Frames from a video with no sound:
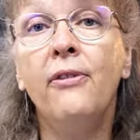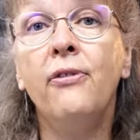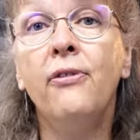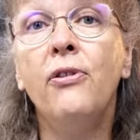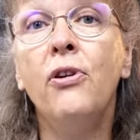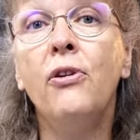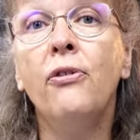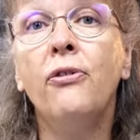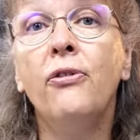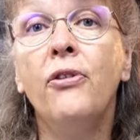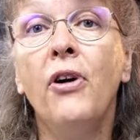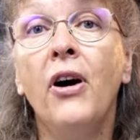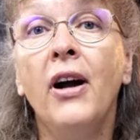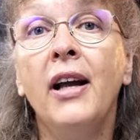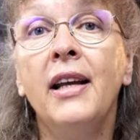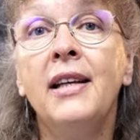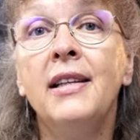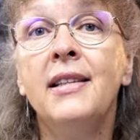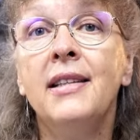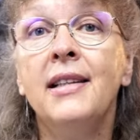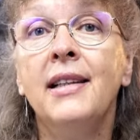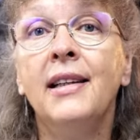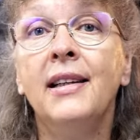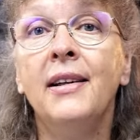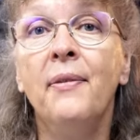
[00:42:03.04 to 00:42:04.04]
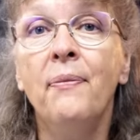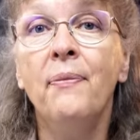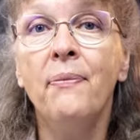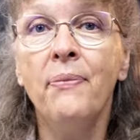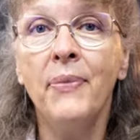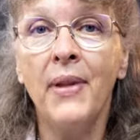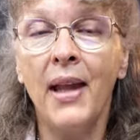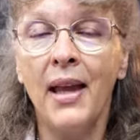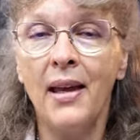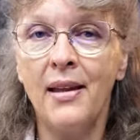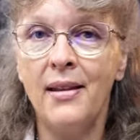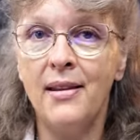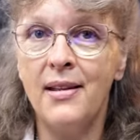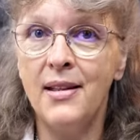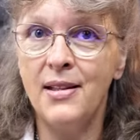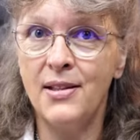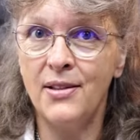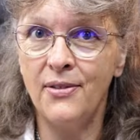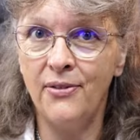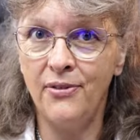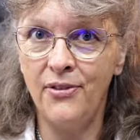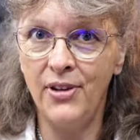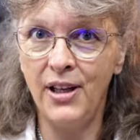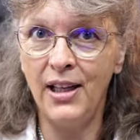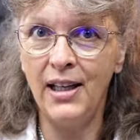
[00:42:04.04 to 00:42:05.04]
if you're finding
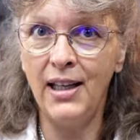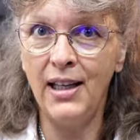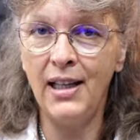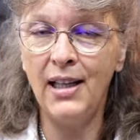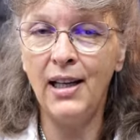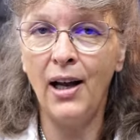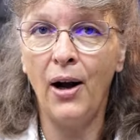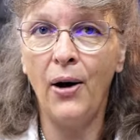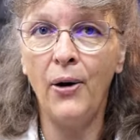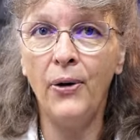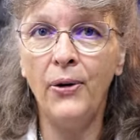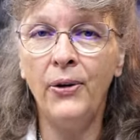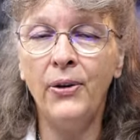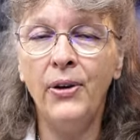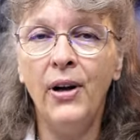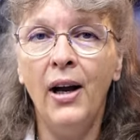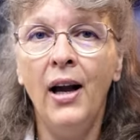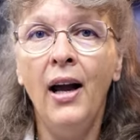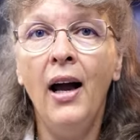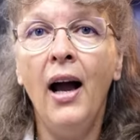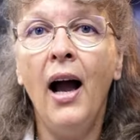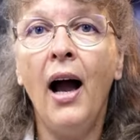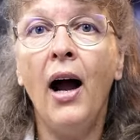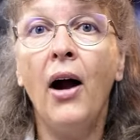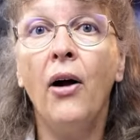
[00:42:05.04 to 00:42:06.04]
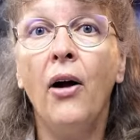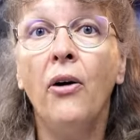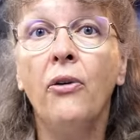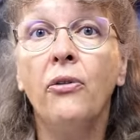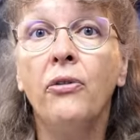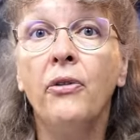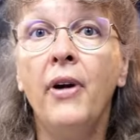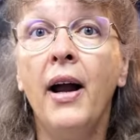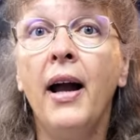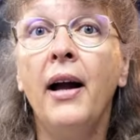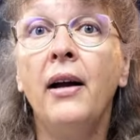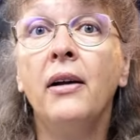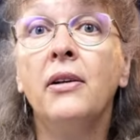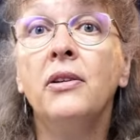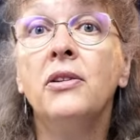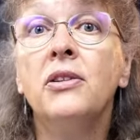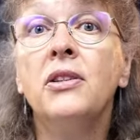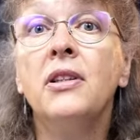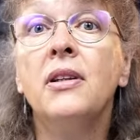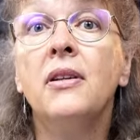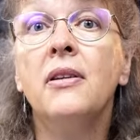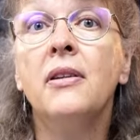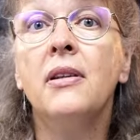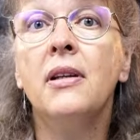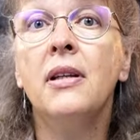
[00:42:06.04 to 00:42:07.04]
this video
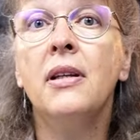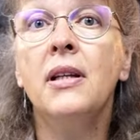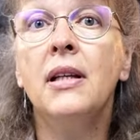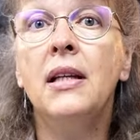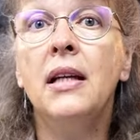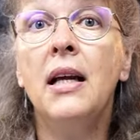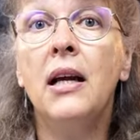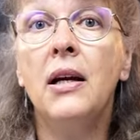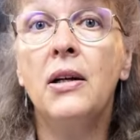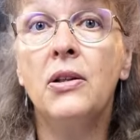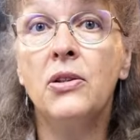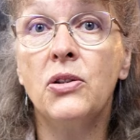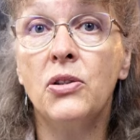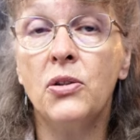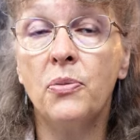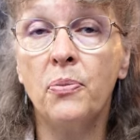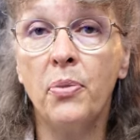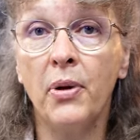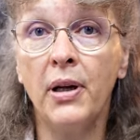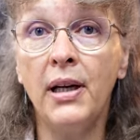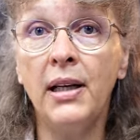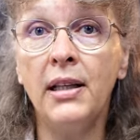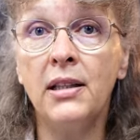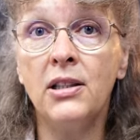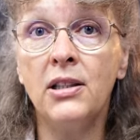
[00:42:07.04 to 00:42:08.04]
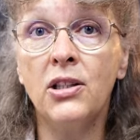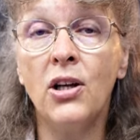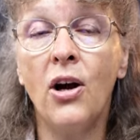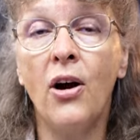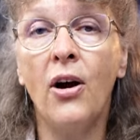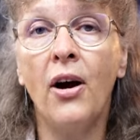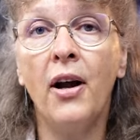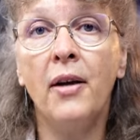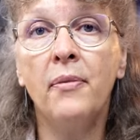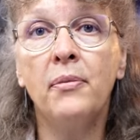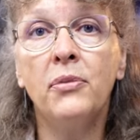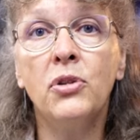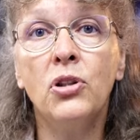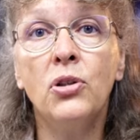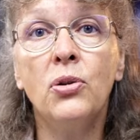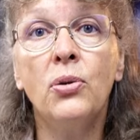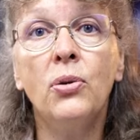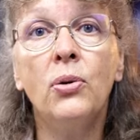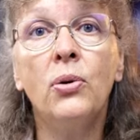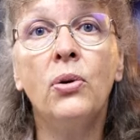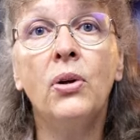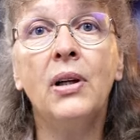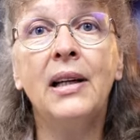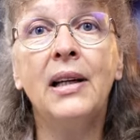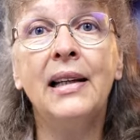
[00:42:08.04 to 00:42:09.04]
around the springtime
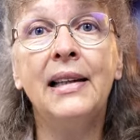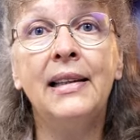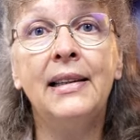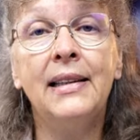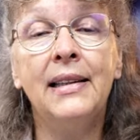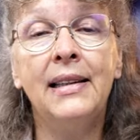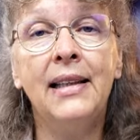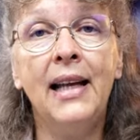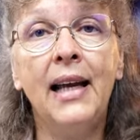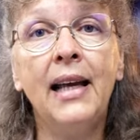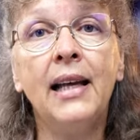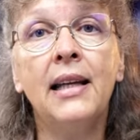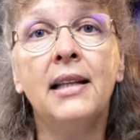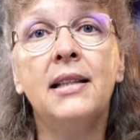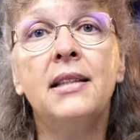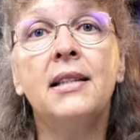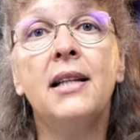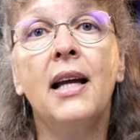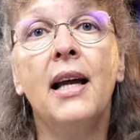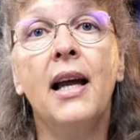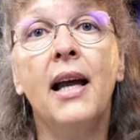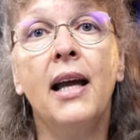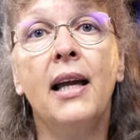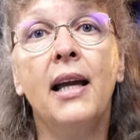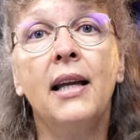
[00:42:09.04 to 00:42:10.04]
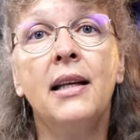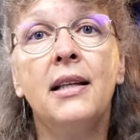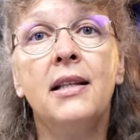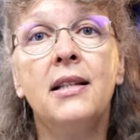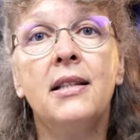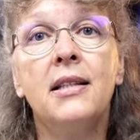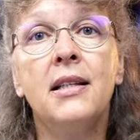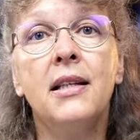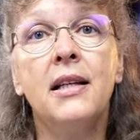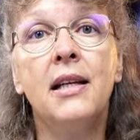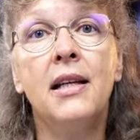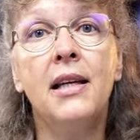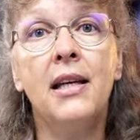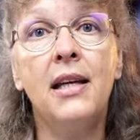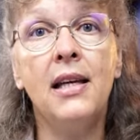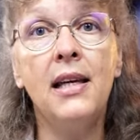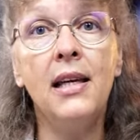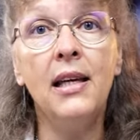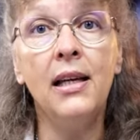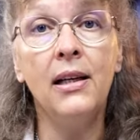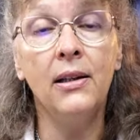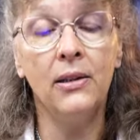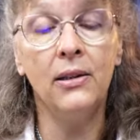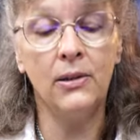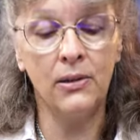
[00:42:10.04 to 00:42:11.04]
to connect and
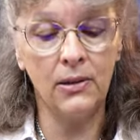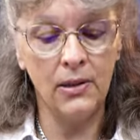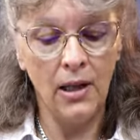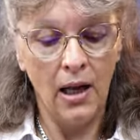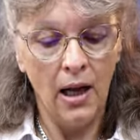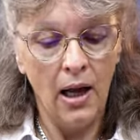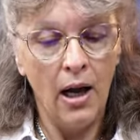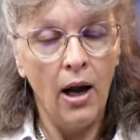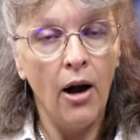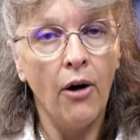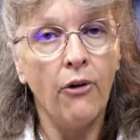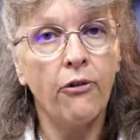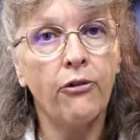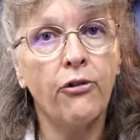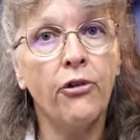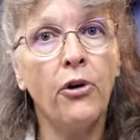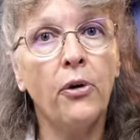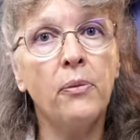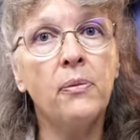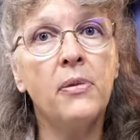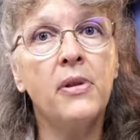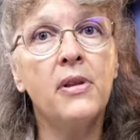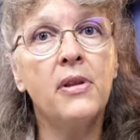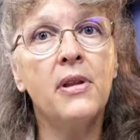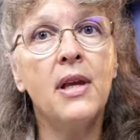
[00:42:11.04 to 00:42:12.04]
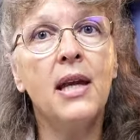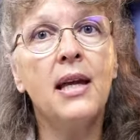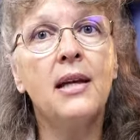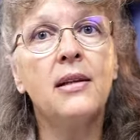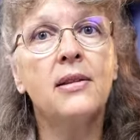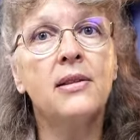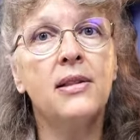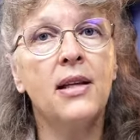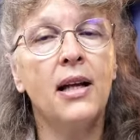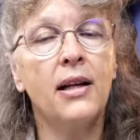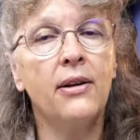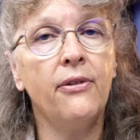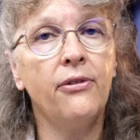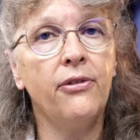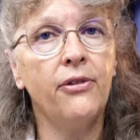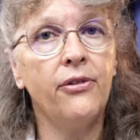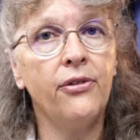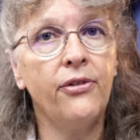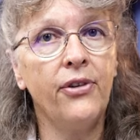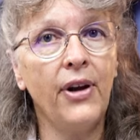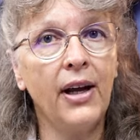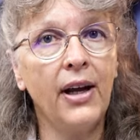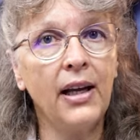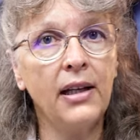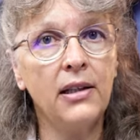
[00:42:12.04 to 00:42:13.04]
heal from things that have
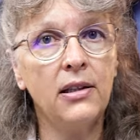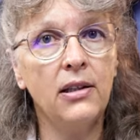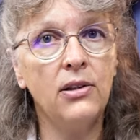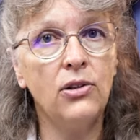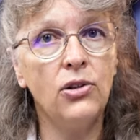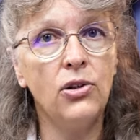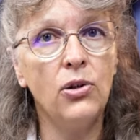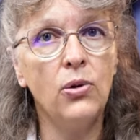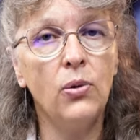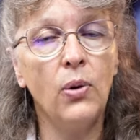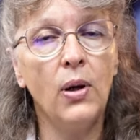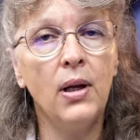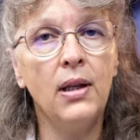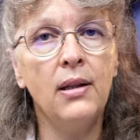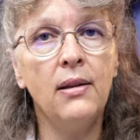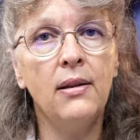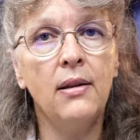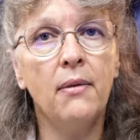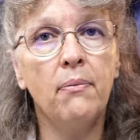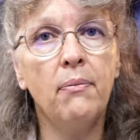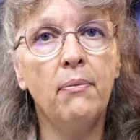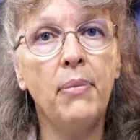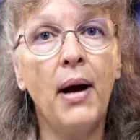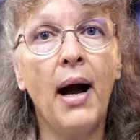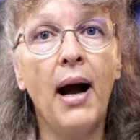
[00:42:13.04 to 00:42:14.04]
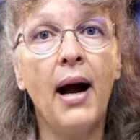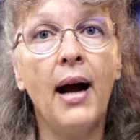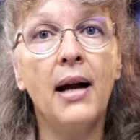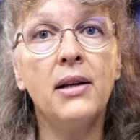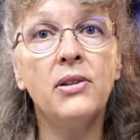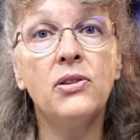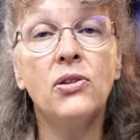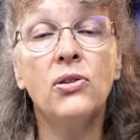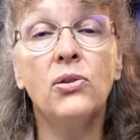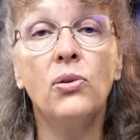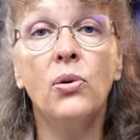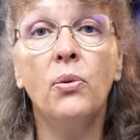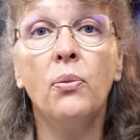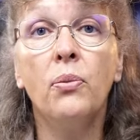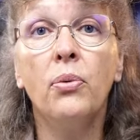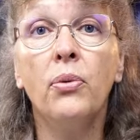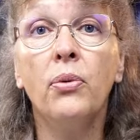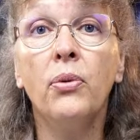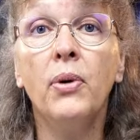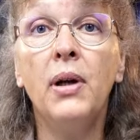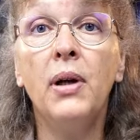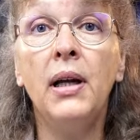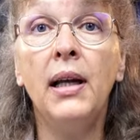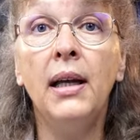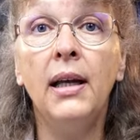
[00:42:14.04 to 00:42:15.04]
affected you in the past to
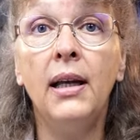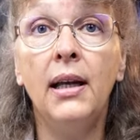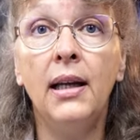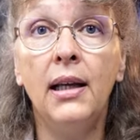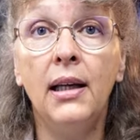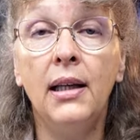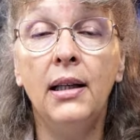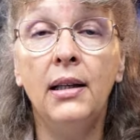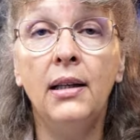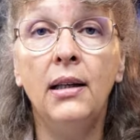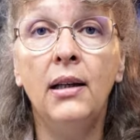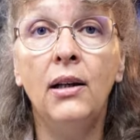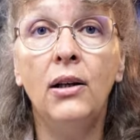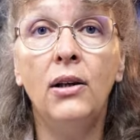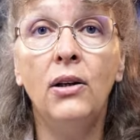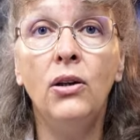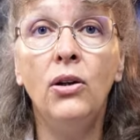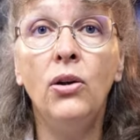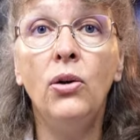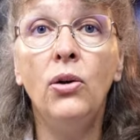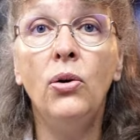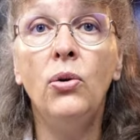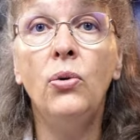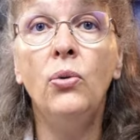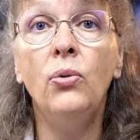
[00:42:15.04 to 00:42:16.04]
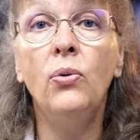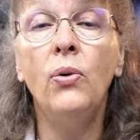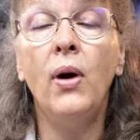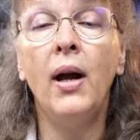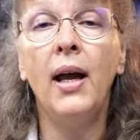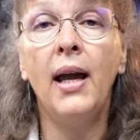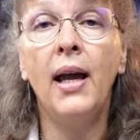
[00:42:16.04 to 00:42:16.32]
bring in new